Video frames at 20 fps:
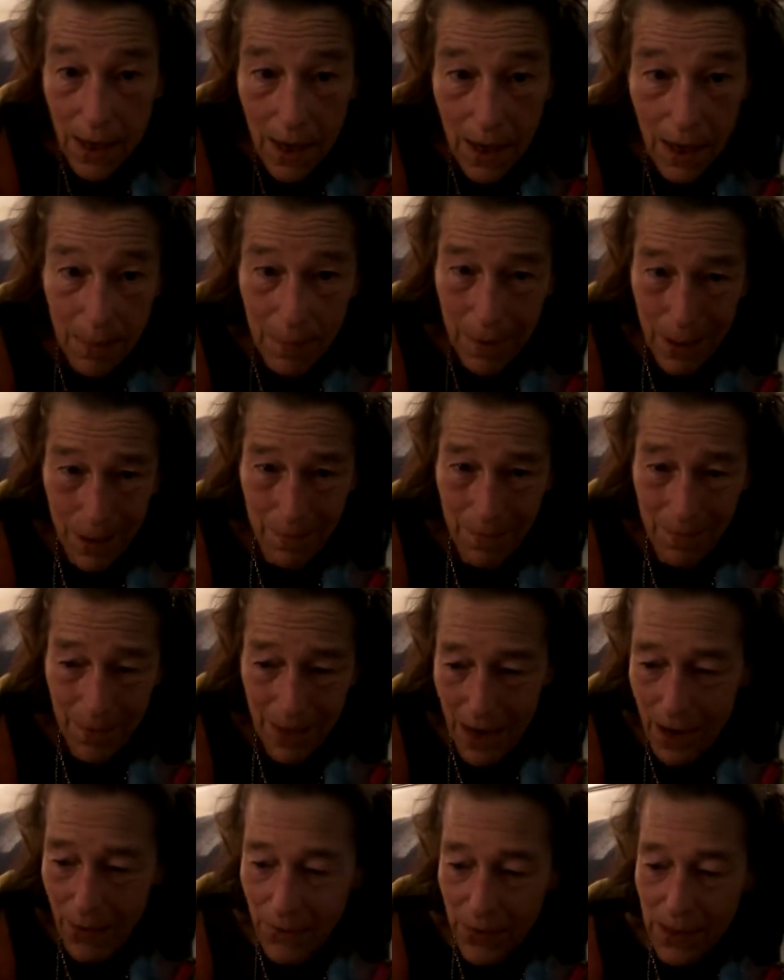I mean,
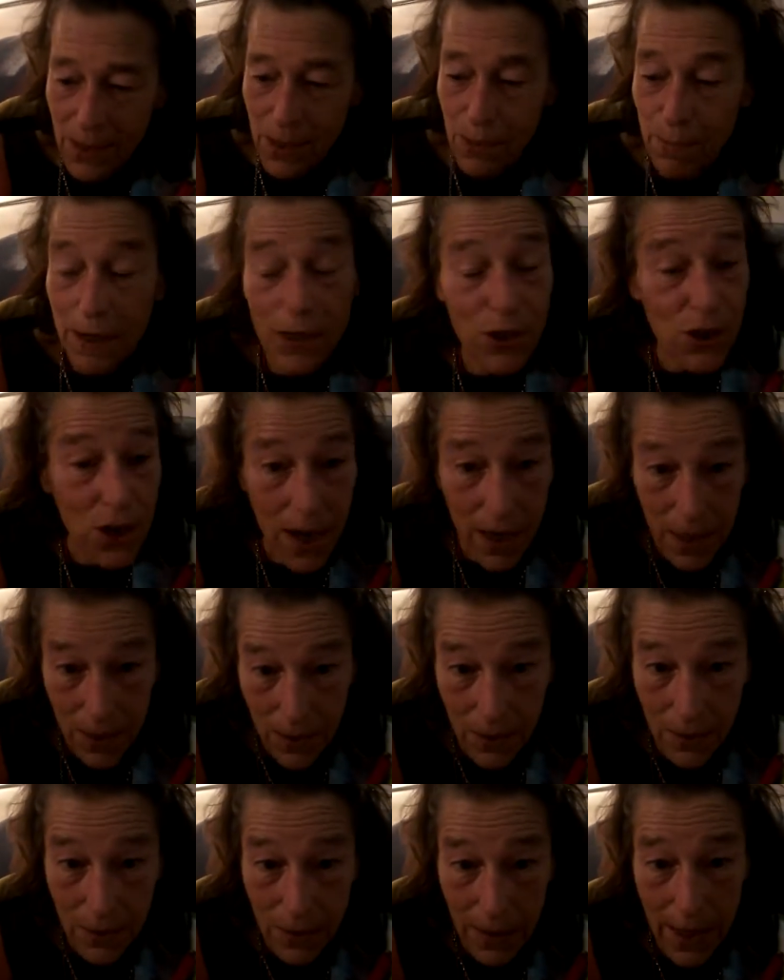you know, this is my
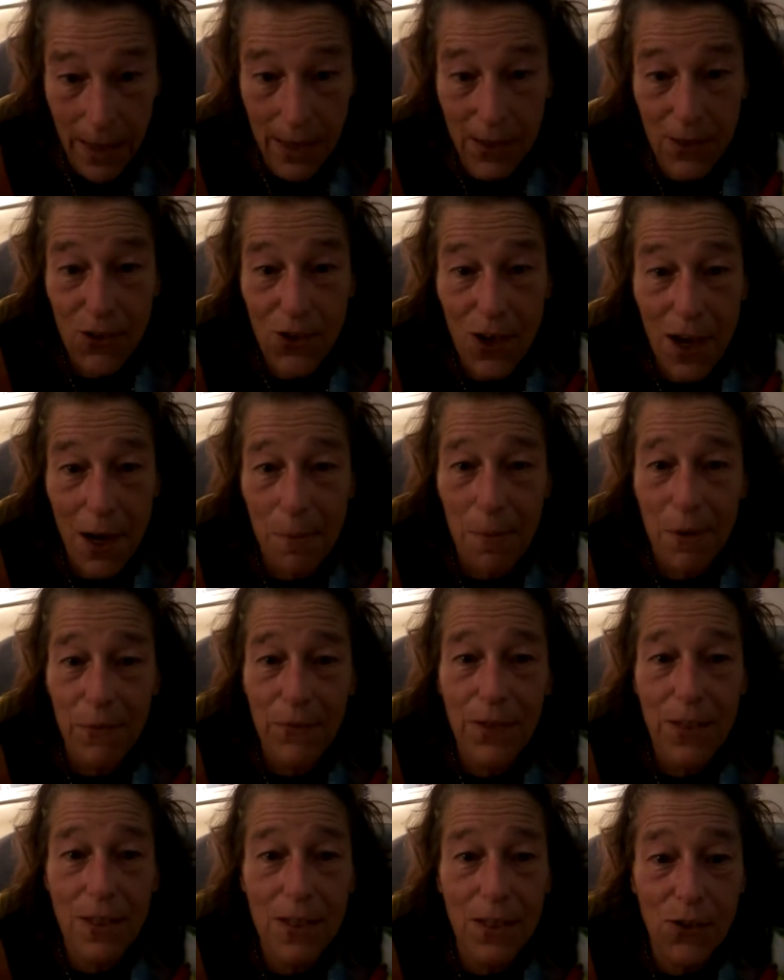channel, ladies and gentlemen.
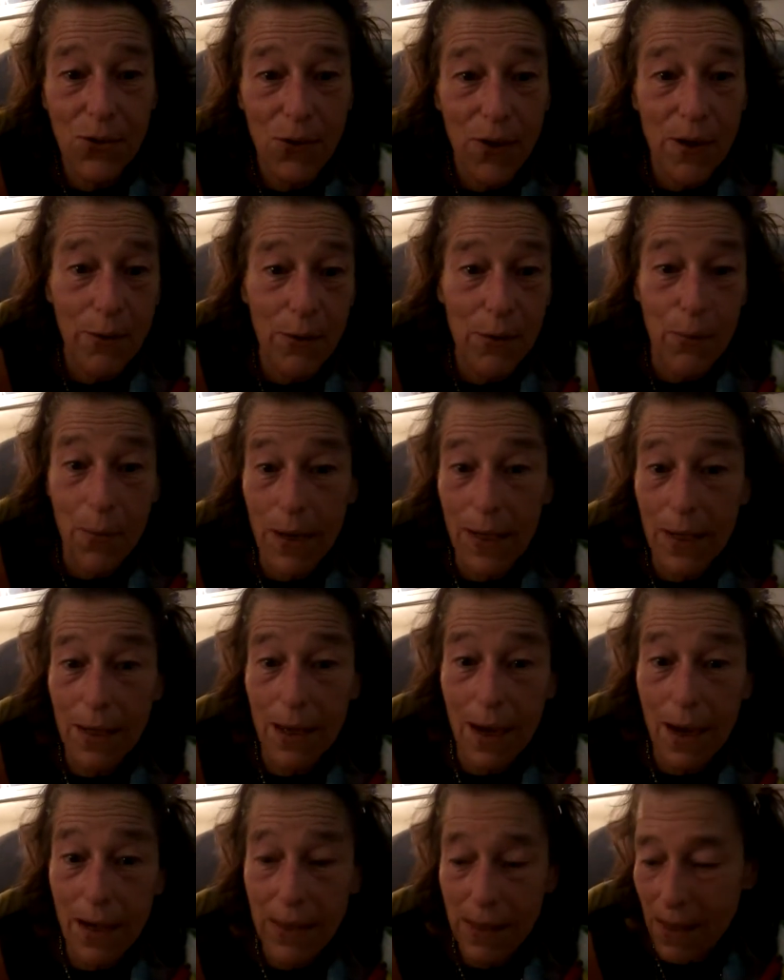If you disagree with one
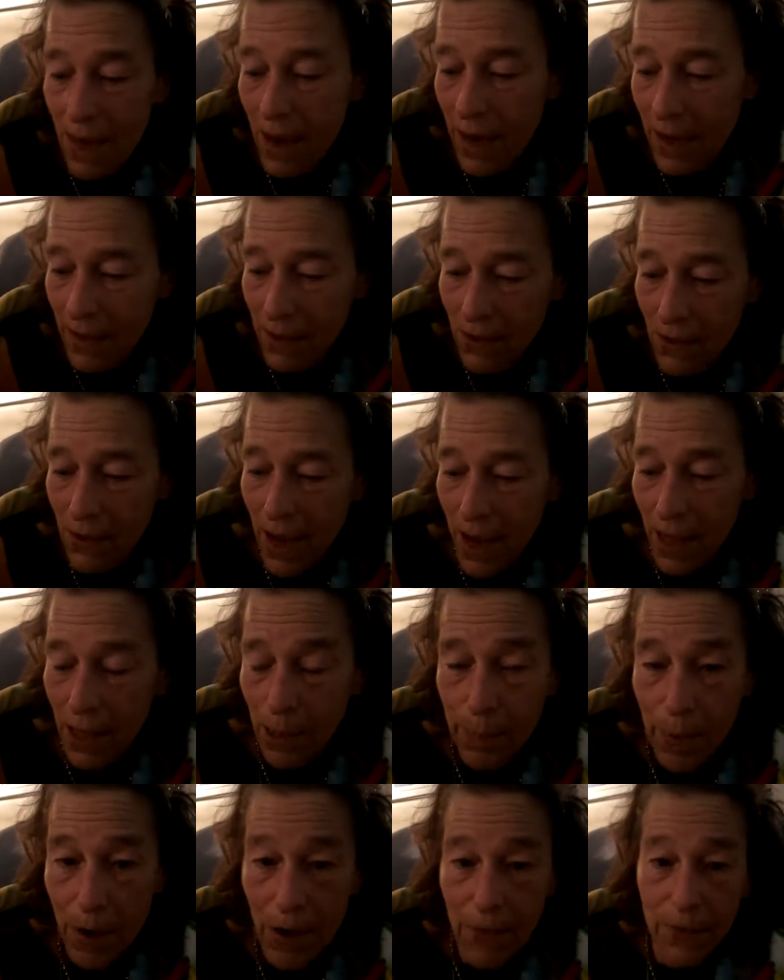thing I say and you
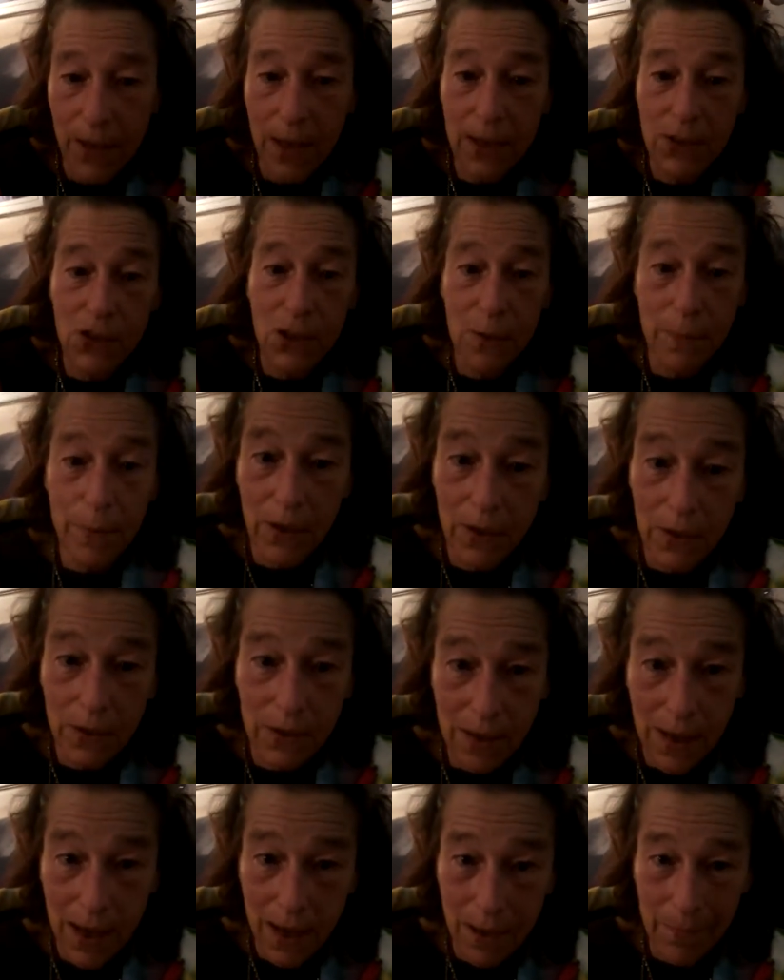gallop off clutching
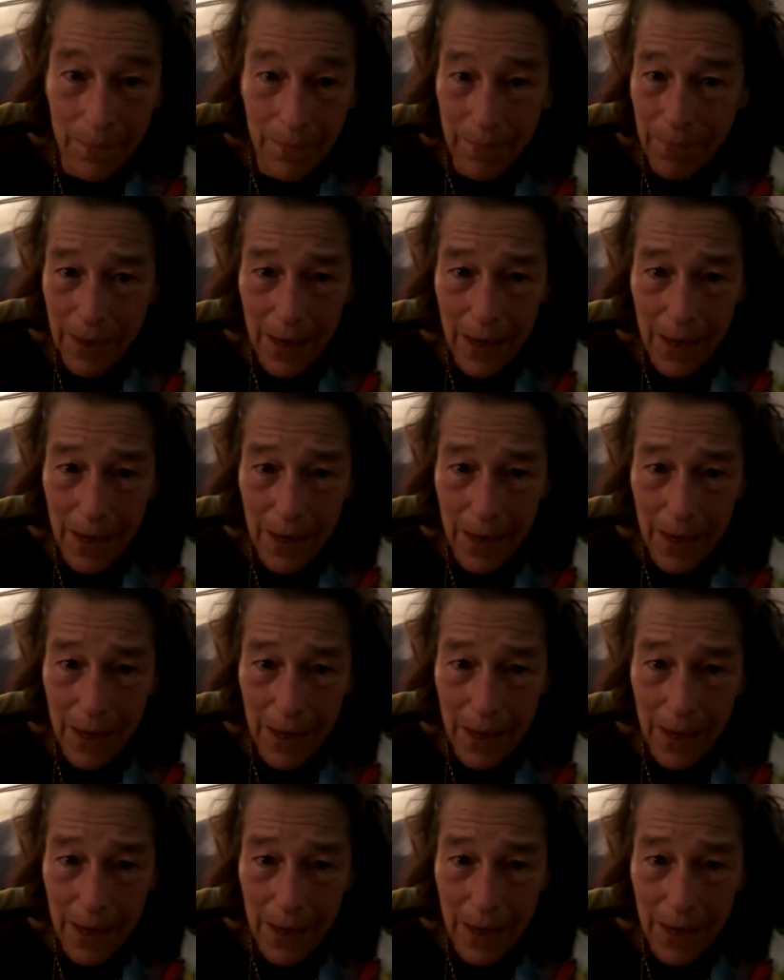pearls, then